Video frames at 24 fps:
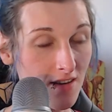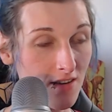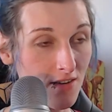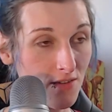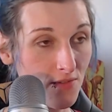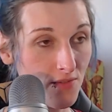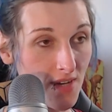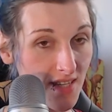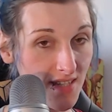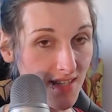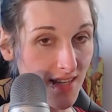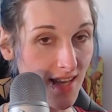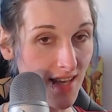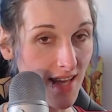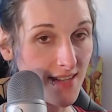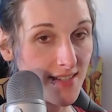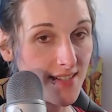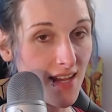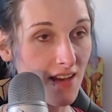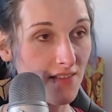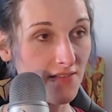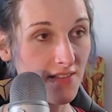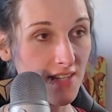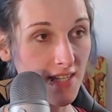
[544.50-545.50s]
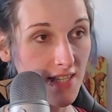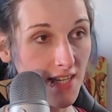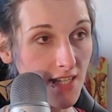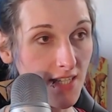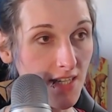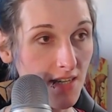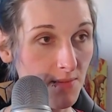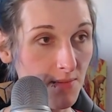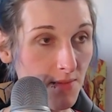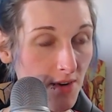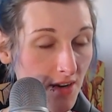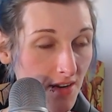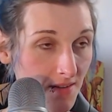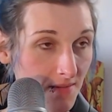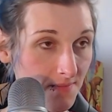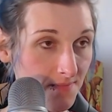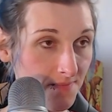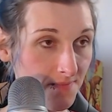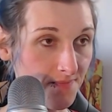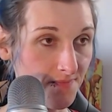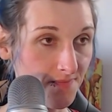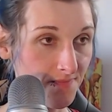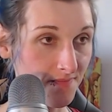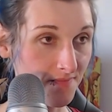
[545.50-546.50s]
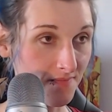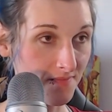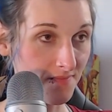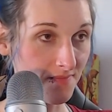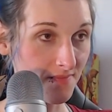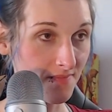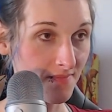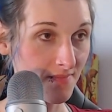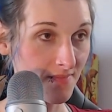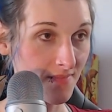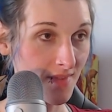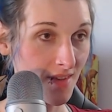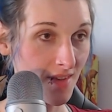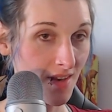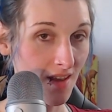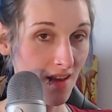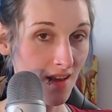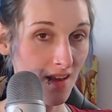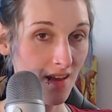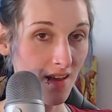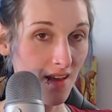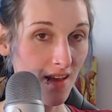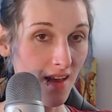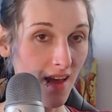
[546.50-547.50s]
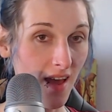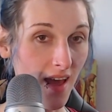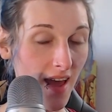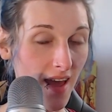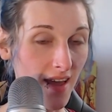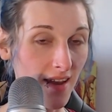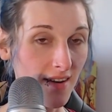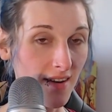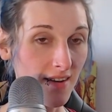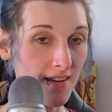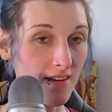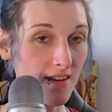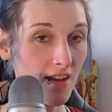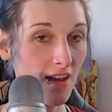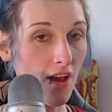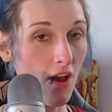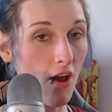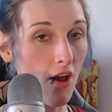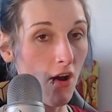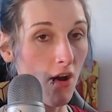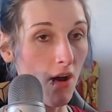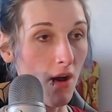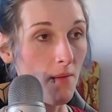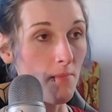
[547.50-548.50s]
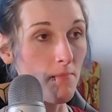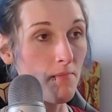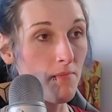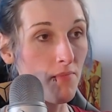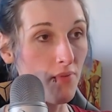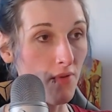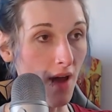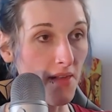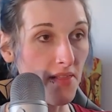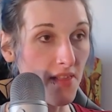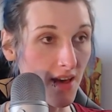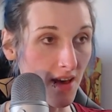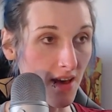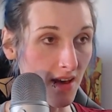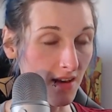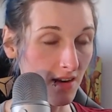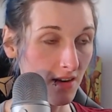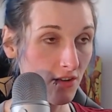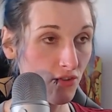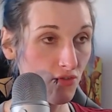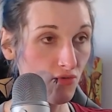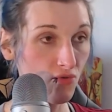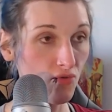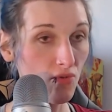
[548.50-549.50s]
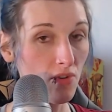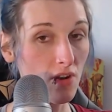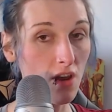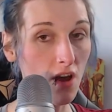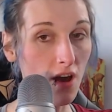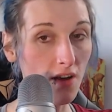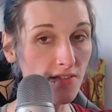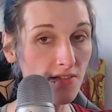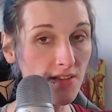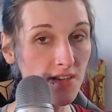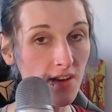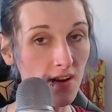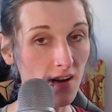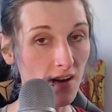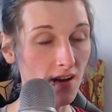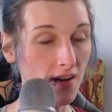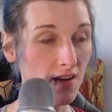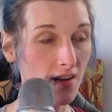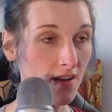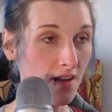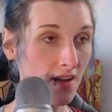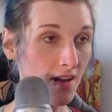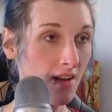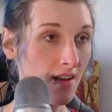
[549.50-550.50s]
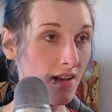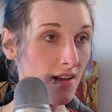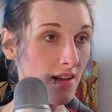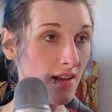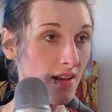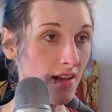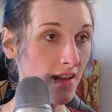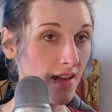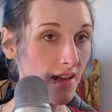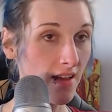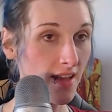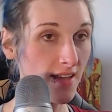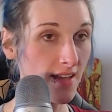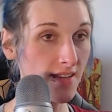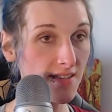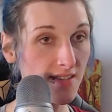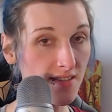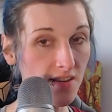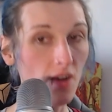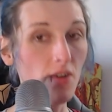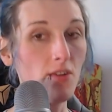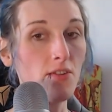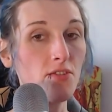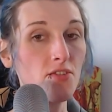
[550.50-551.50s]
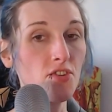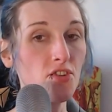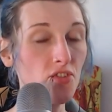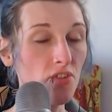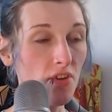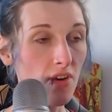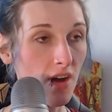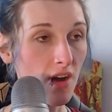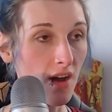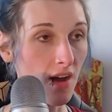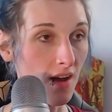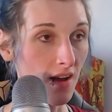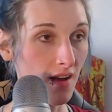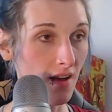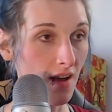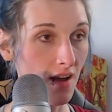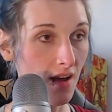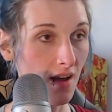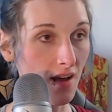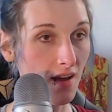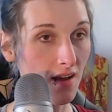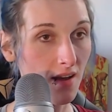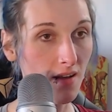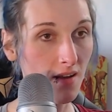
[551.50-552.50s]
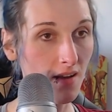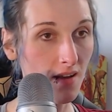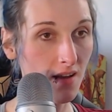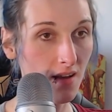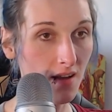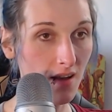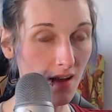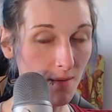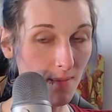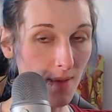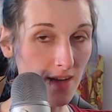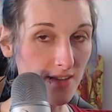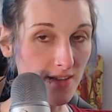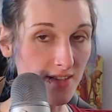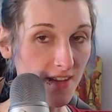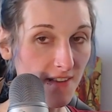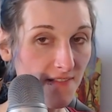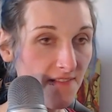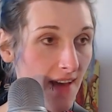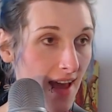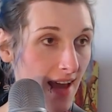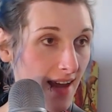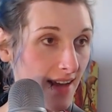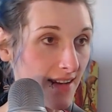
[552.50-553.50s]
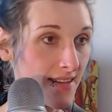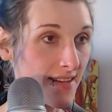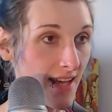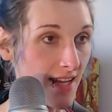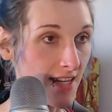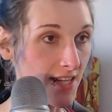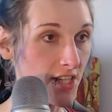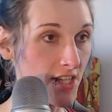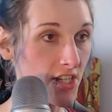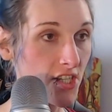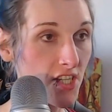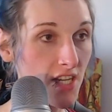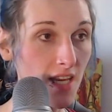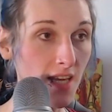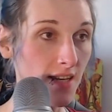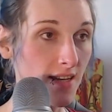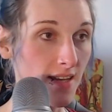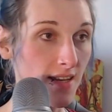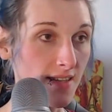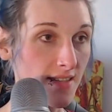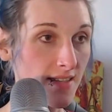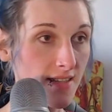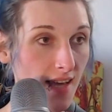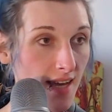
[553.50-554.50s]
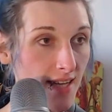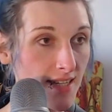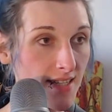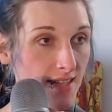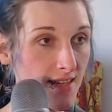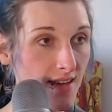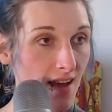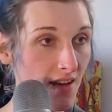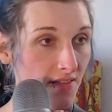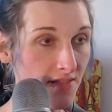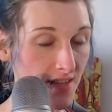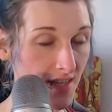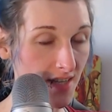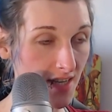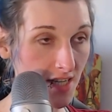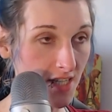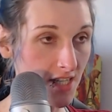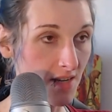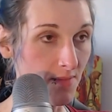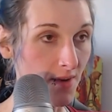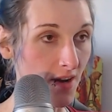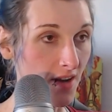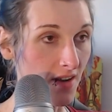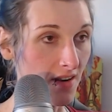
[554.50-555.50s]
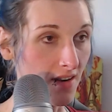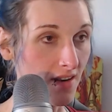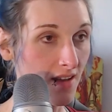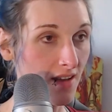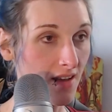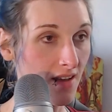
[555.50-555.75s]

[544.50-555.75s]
who doesn't get to have a Digimon, and her brother, who loves her, is so sure about the fact that she doesn't get to have a Digimon,